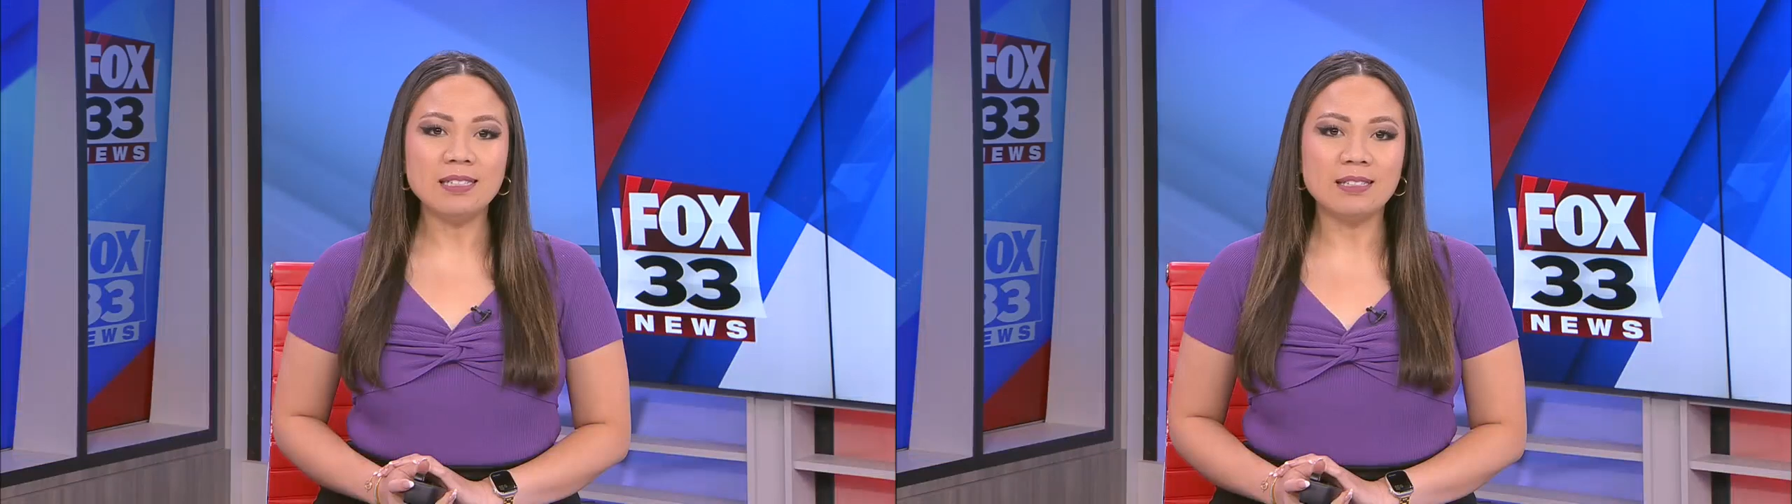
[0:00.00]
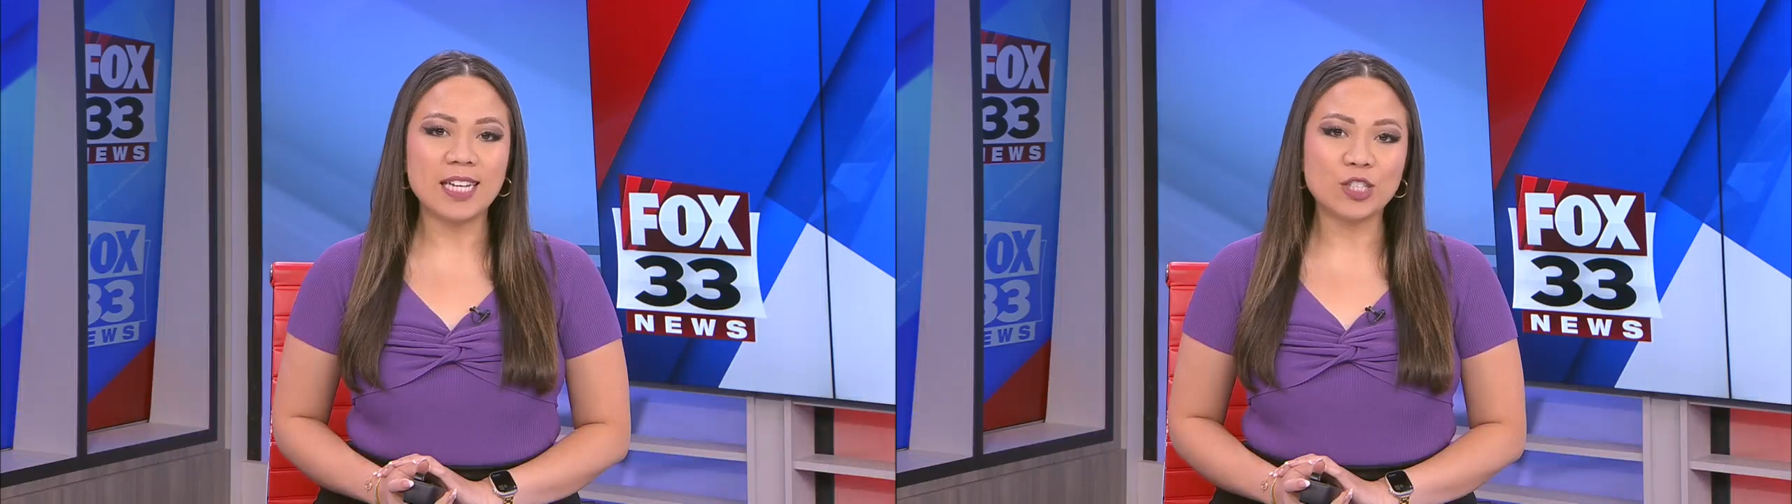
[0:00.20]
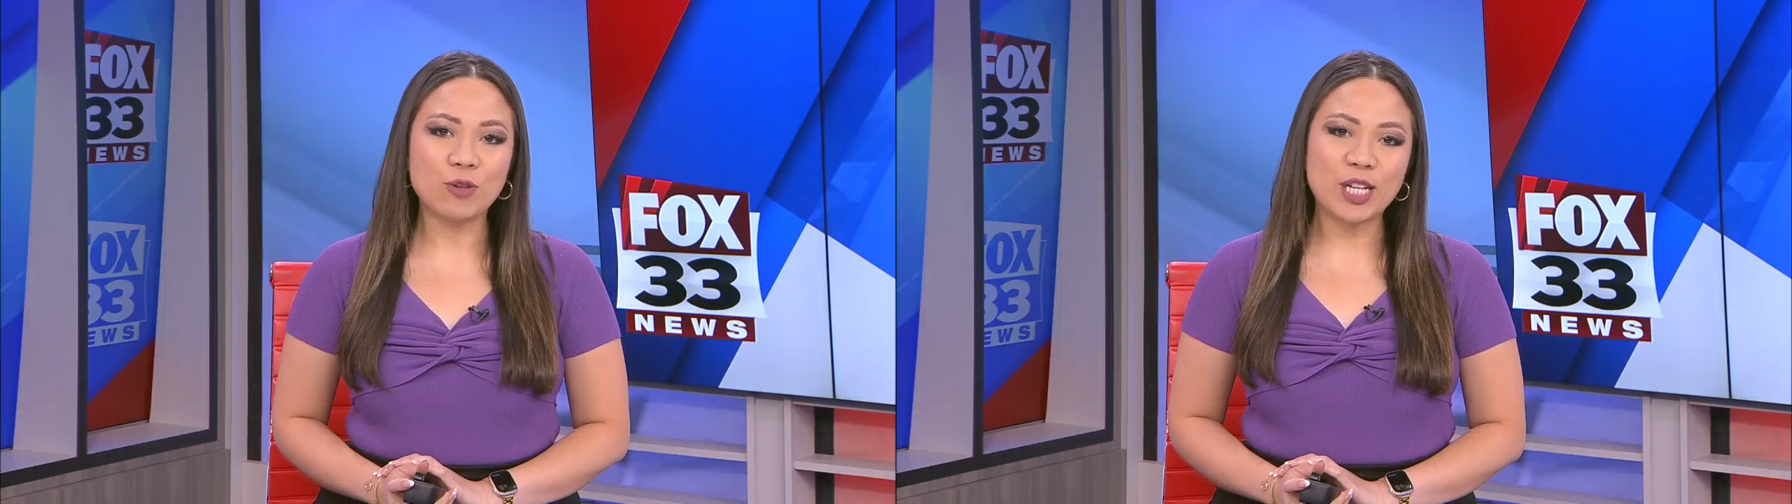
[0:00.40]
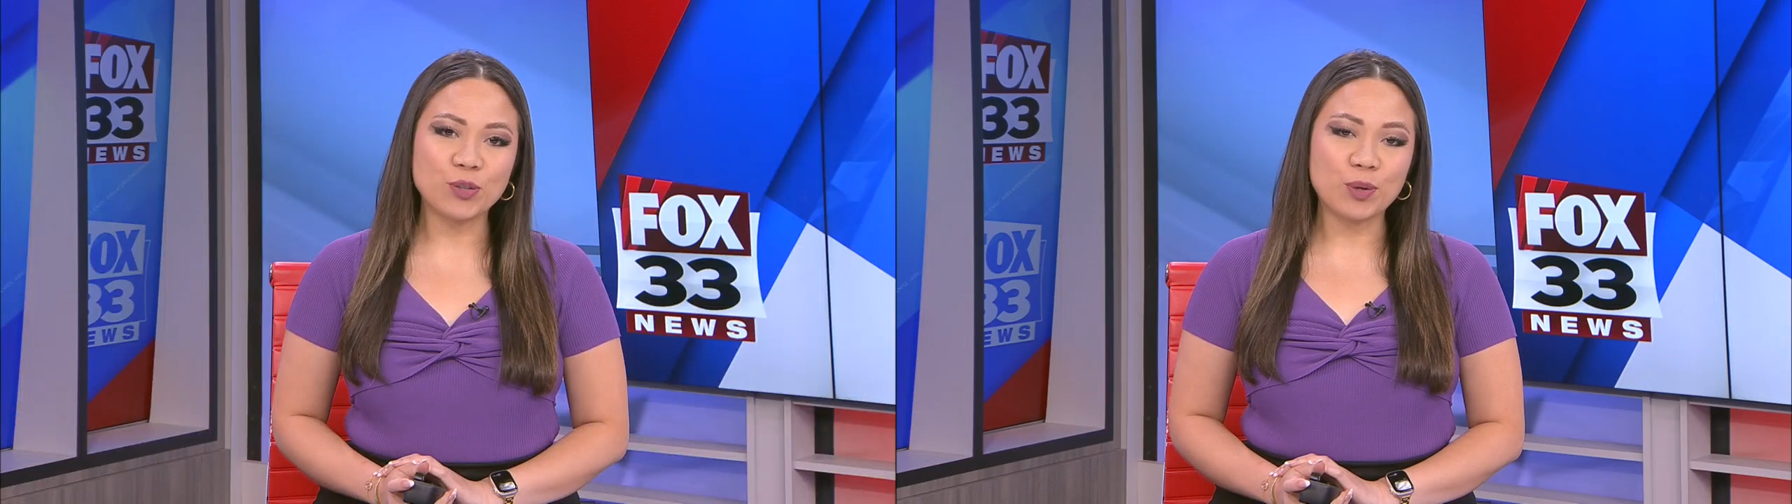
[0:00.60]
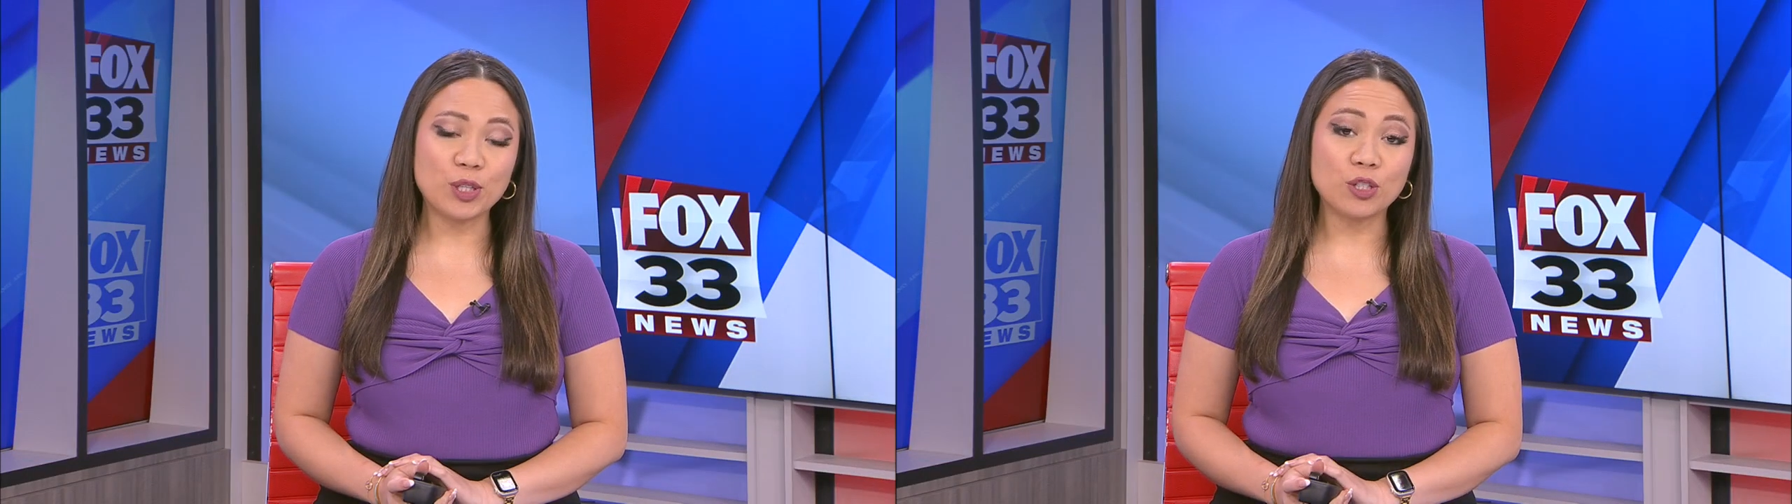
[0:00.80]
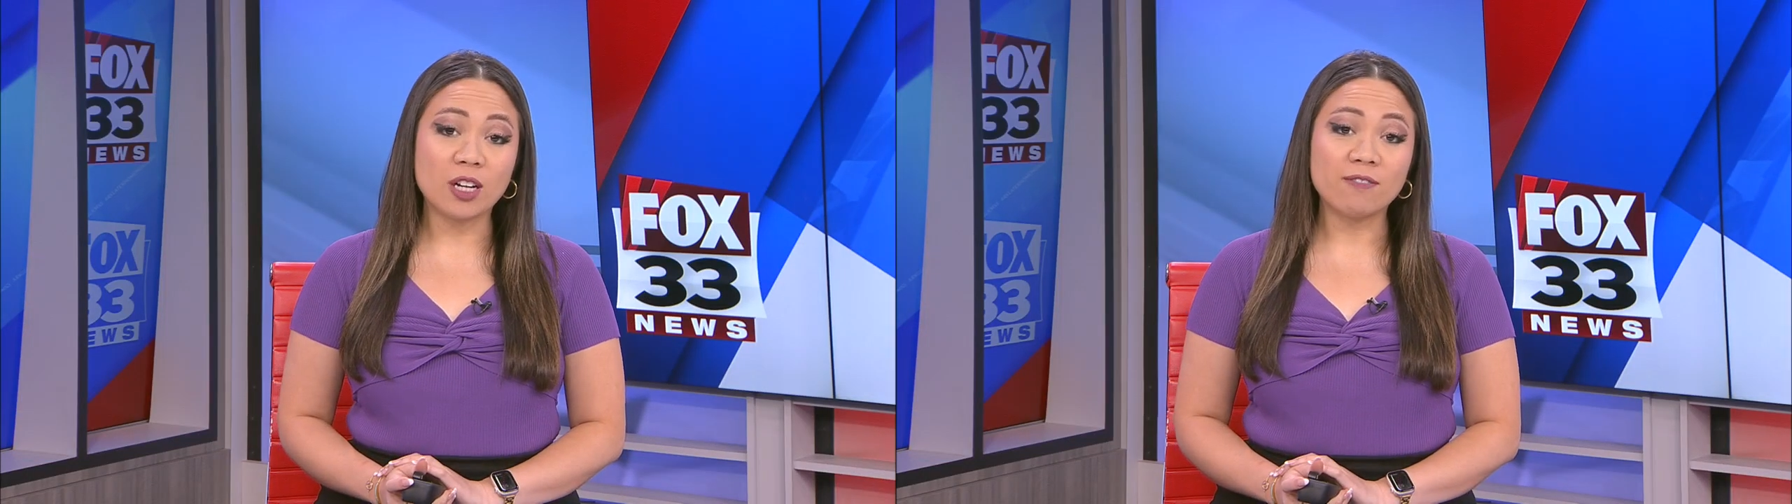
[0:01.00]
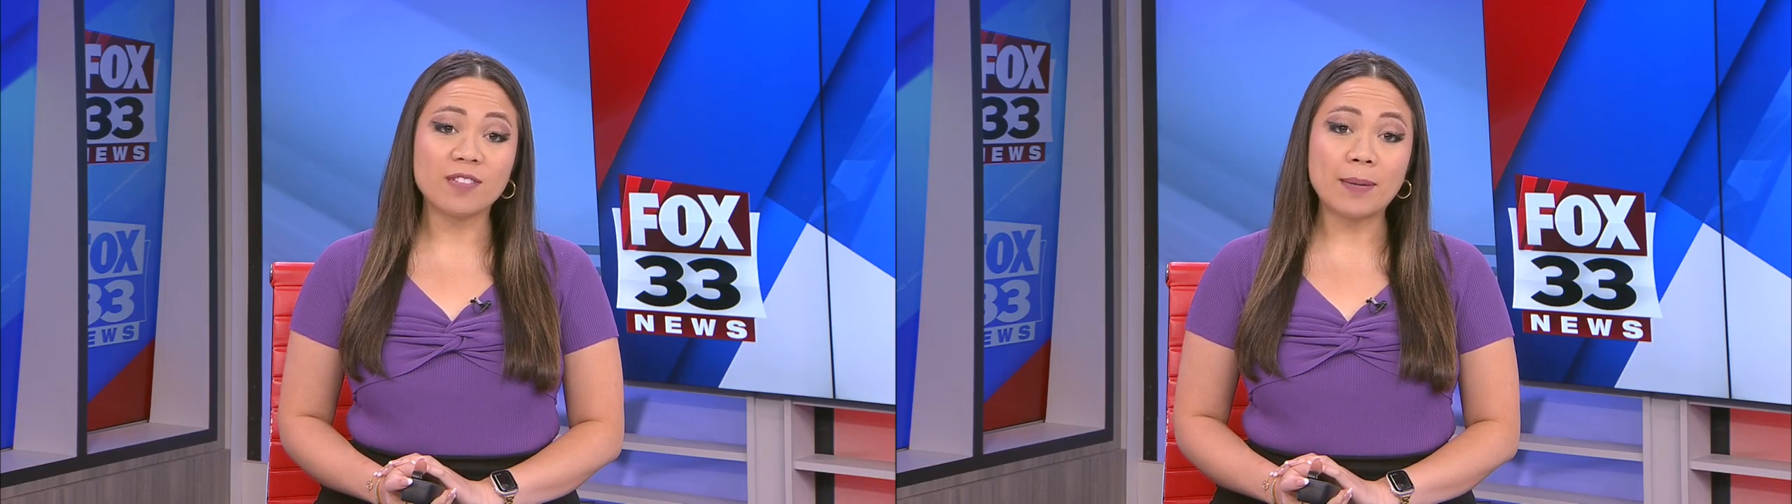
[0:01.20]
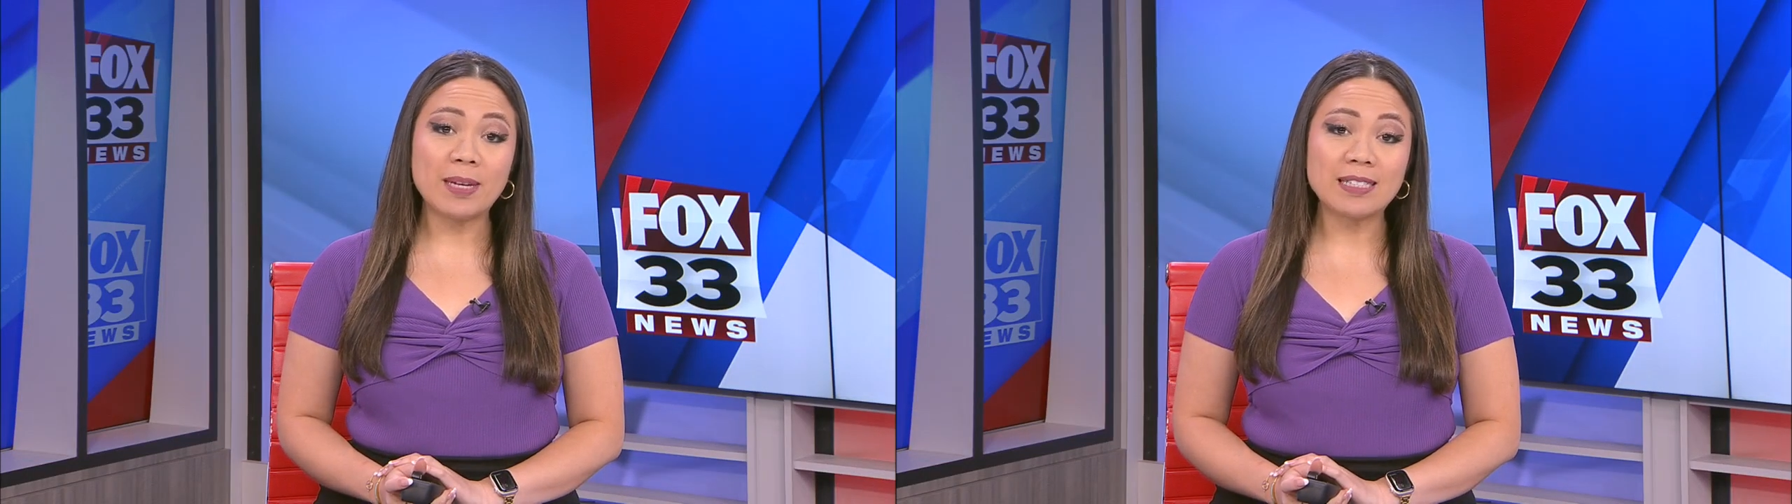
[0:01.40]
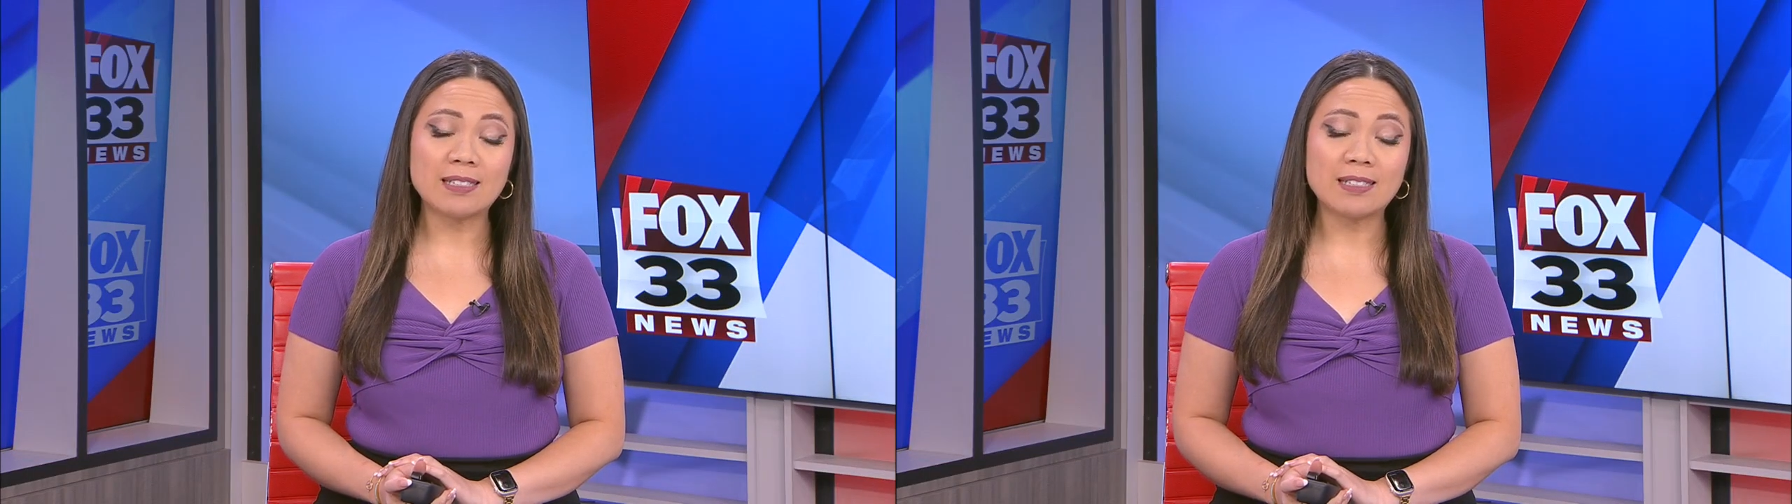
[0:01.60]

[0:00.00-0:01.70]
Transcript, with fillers: State Treasurer John Fleming